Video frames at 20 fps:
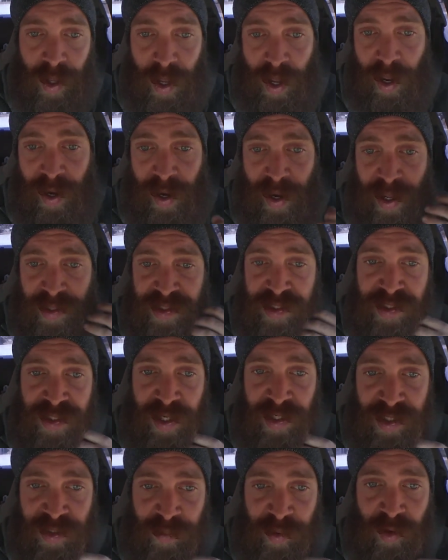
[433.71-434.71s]
And as it
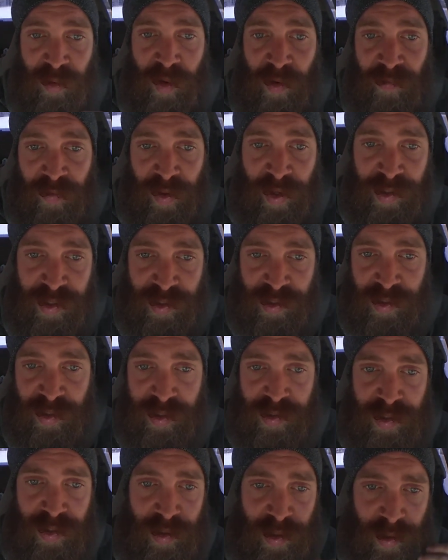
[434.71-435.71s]
says in the book of
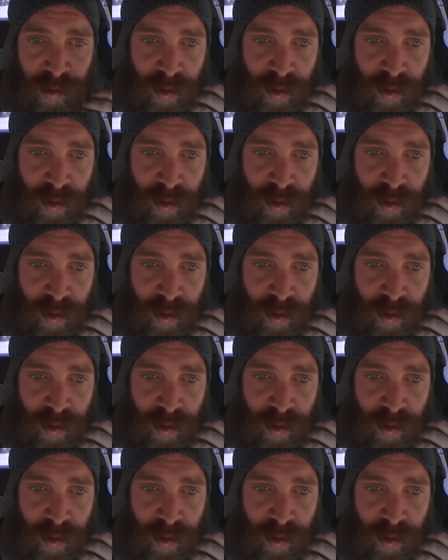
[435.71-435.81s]
Revelations,